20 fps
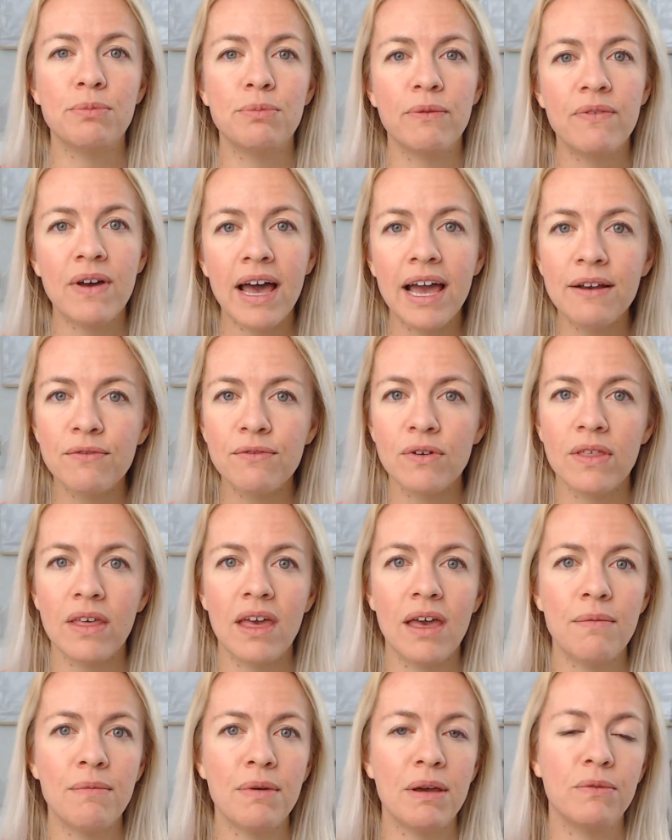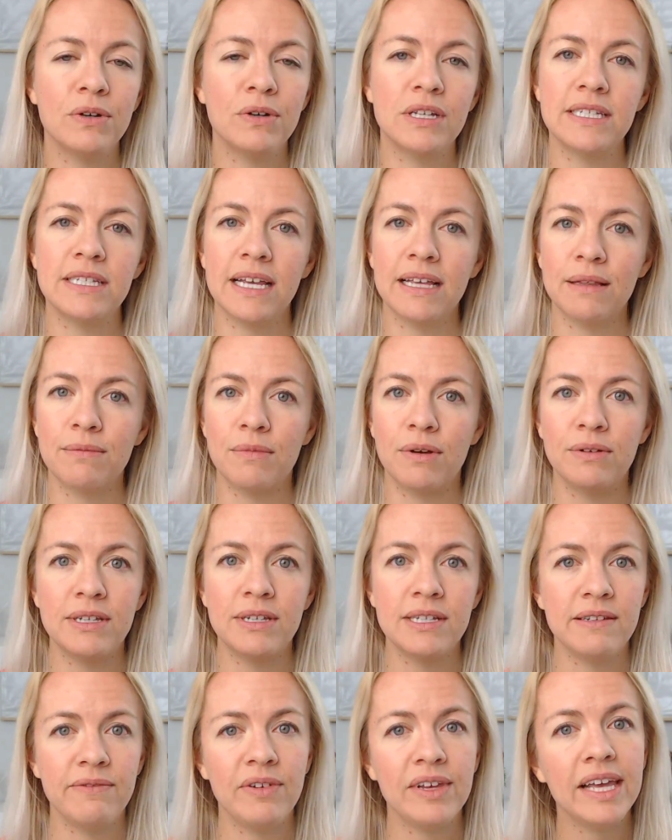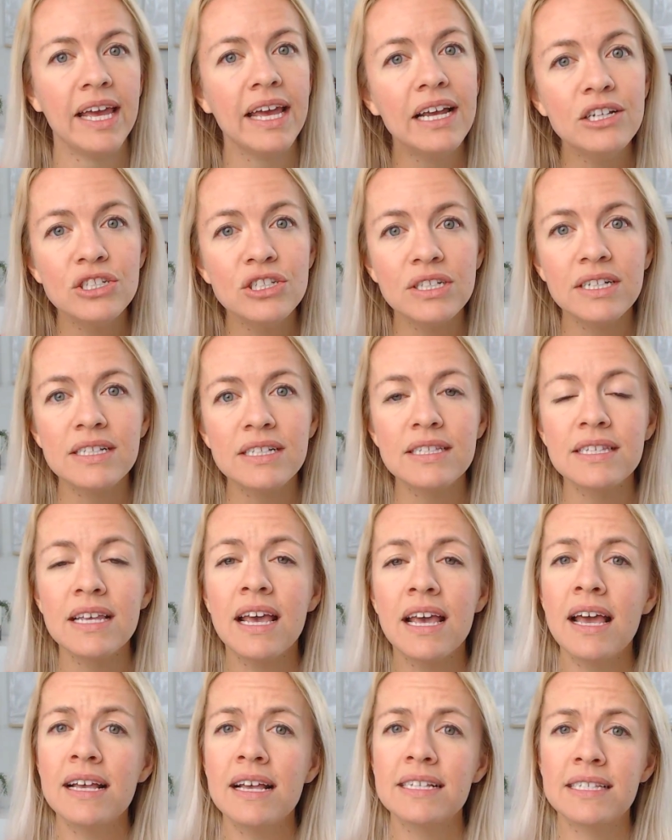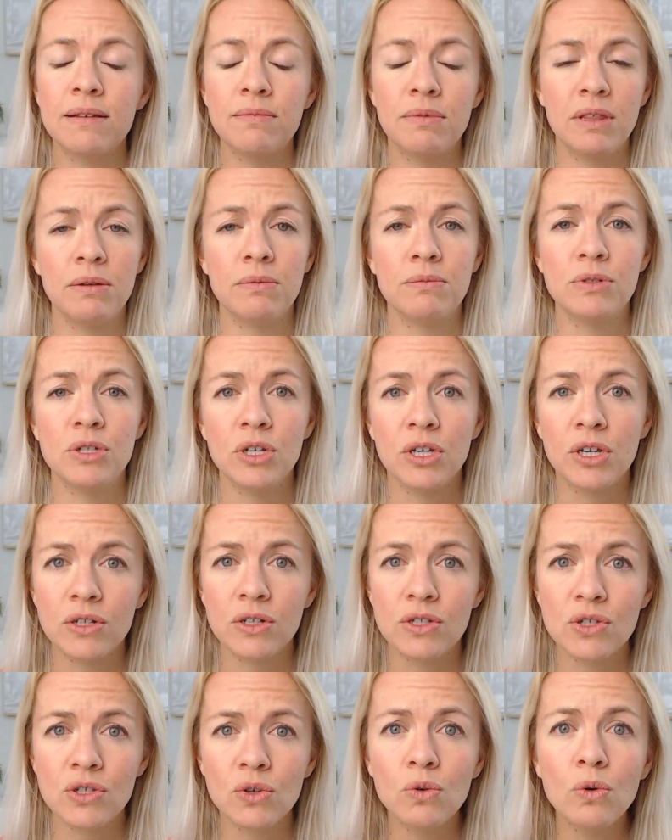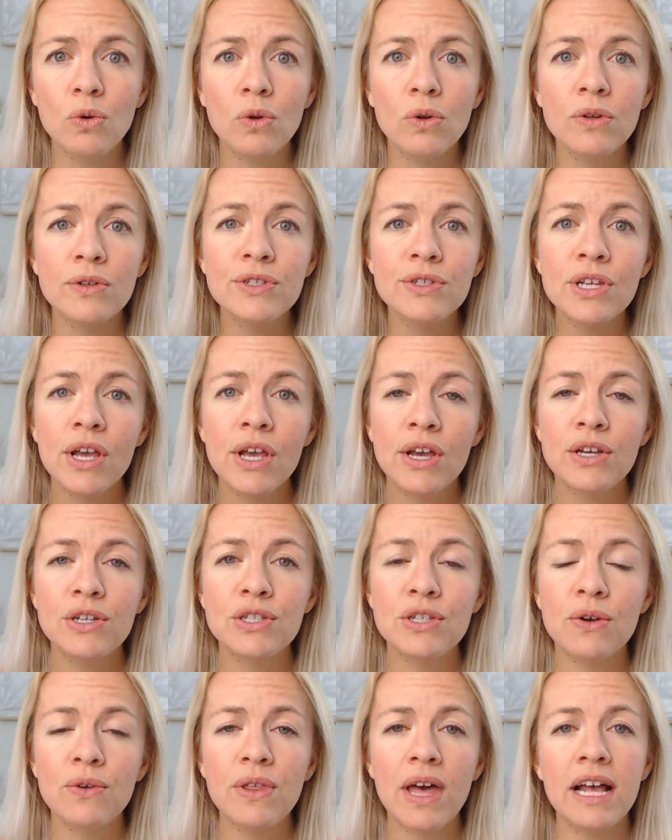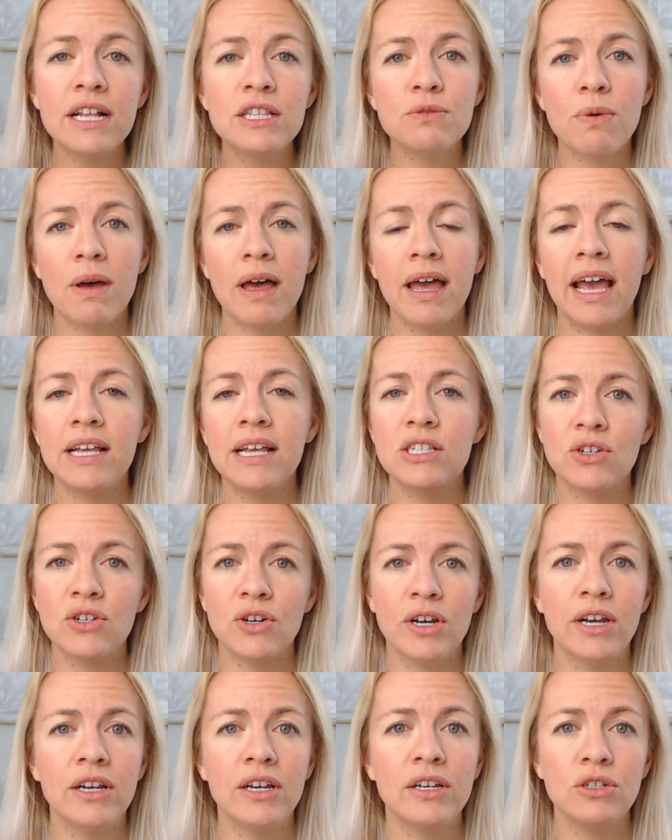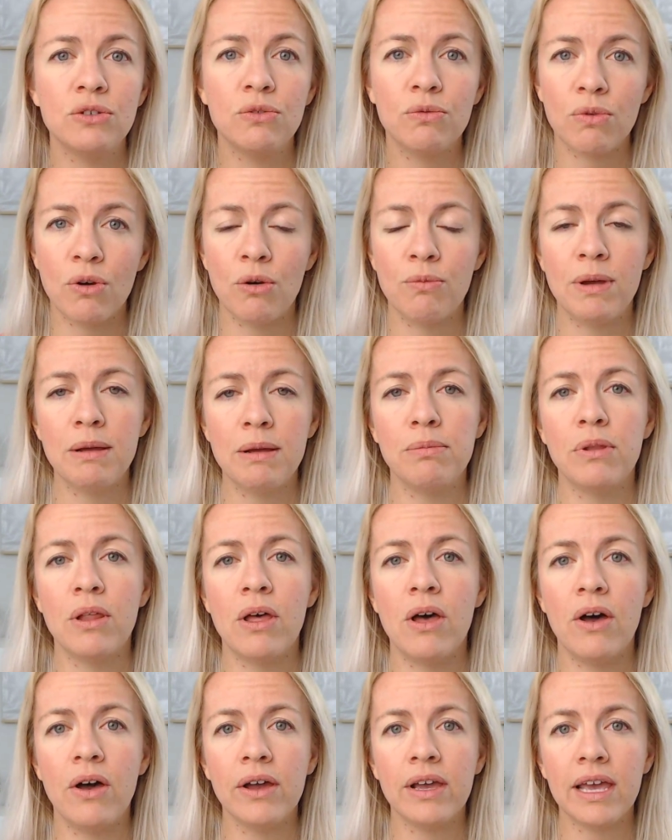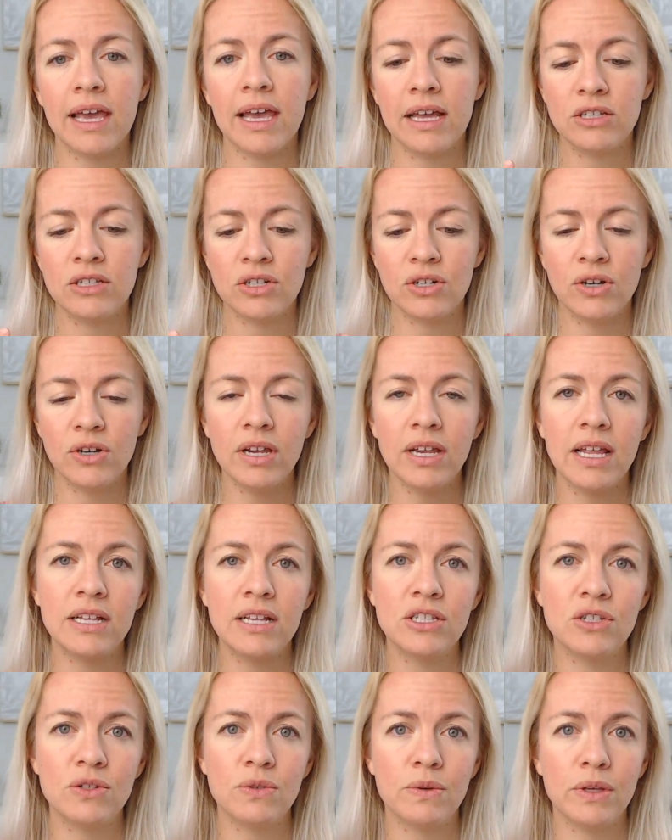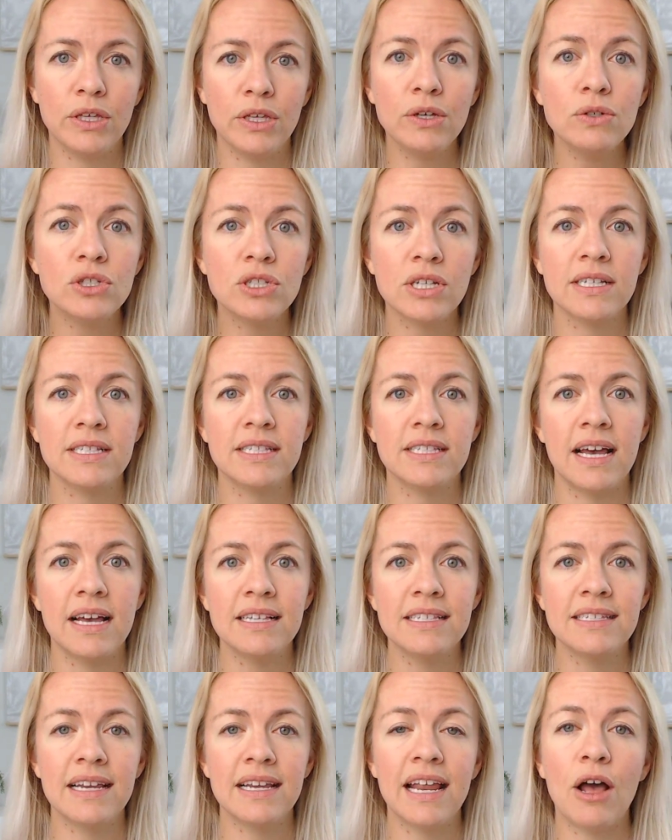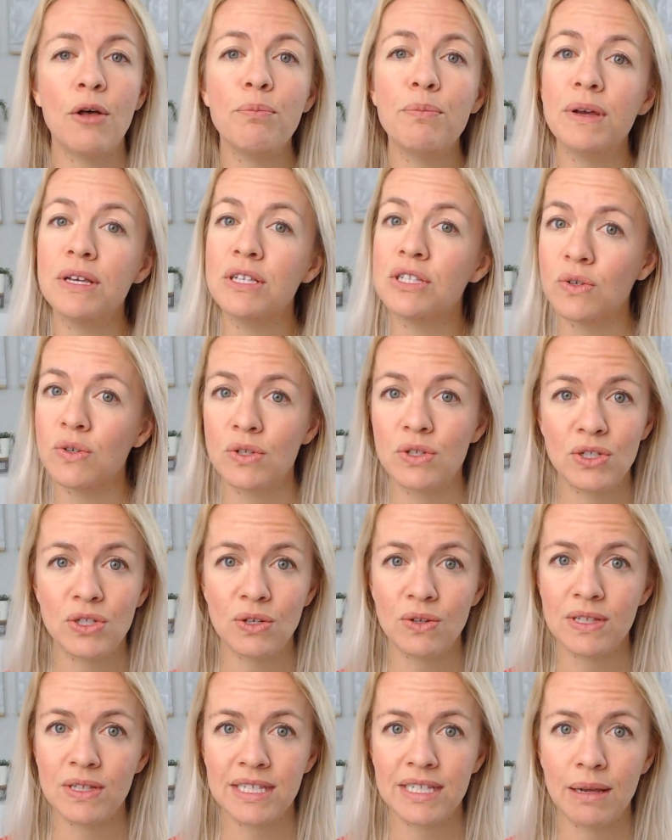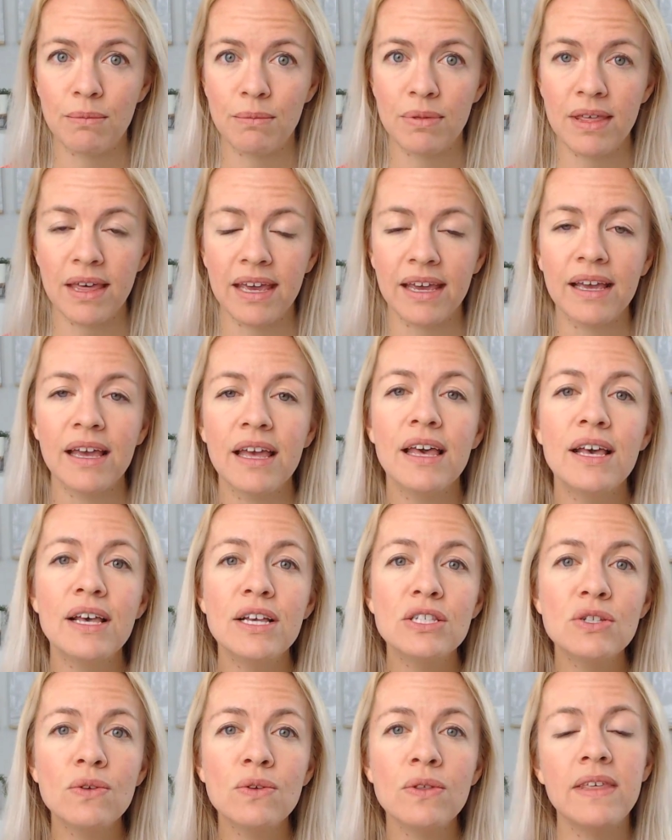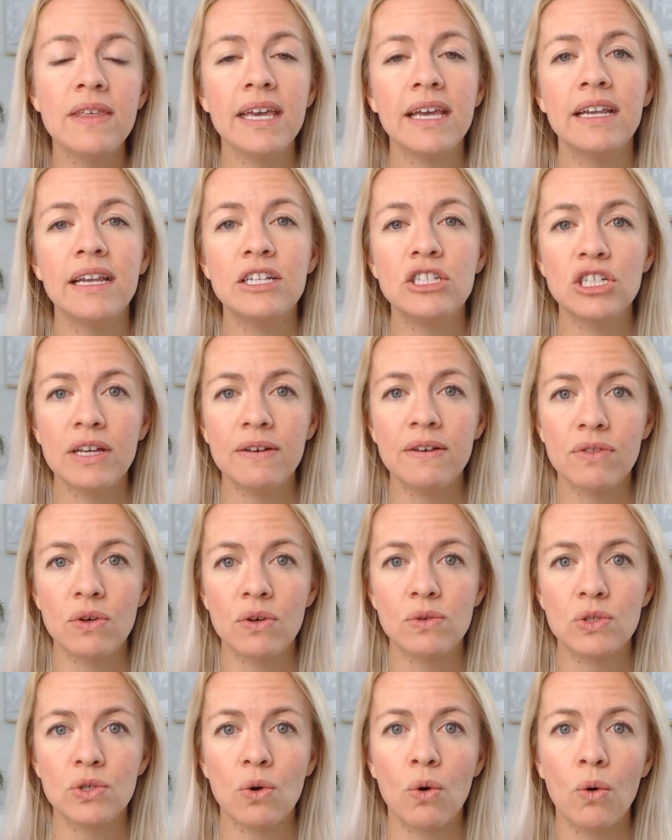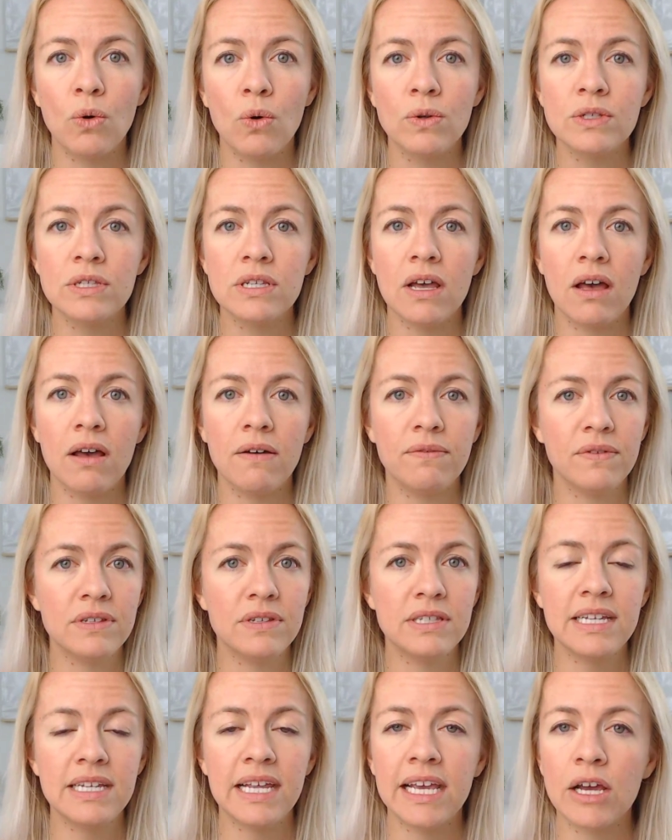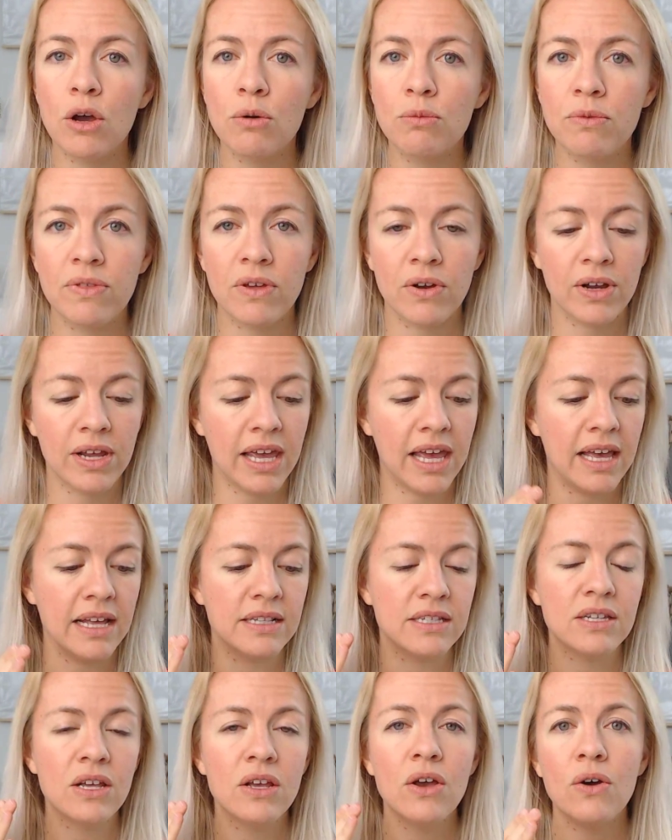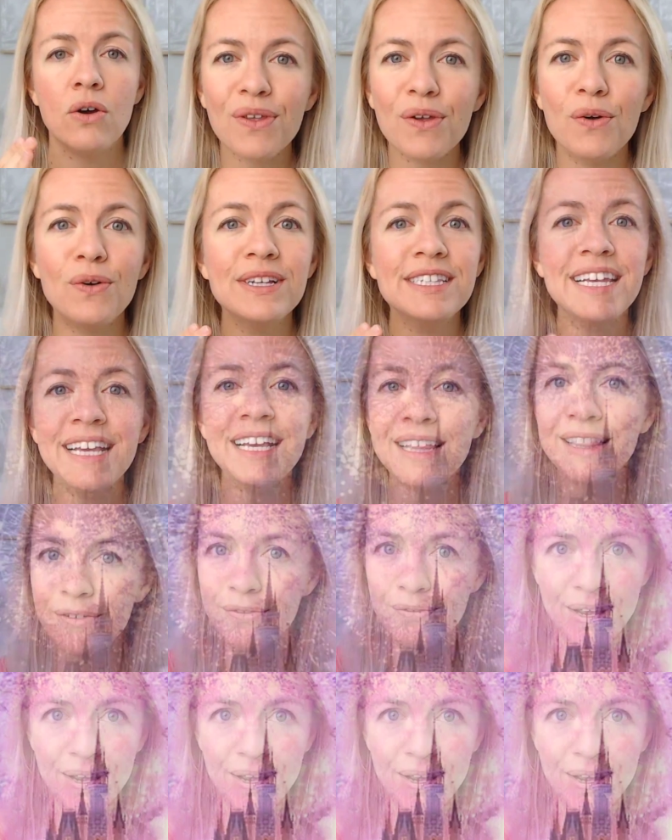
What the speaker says: to provide for them, I wanted to take them on Disney vacations, send them to good schools. So that's why I started to grow my blog and turn it into a huge success and help my students do the same thing so that they can achieve those goals of staying home with their kids, or taking their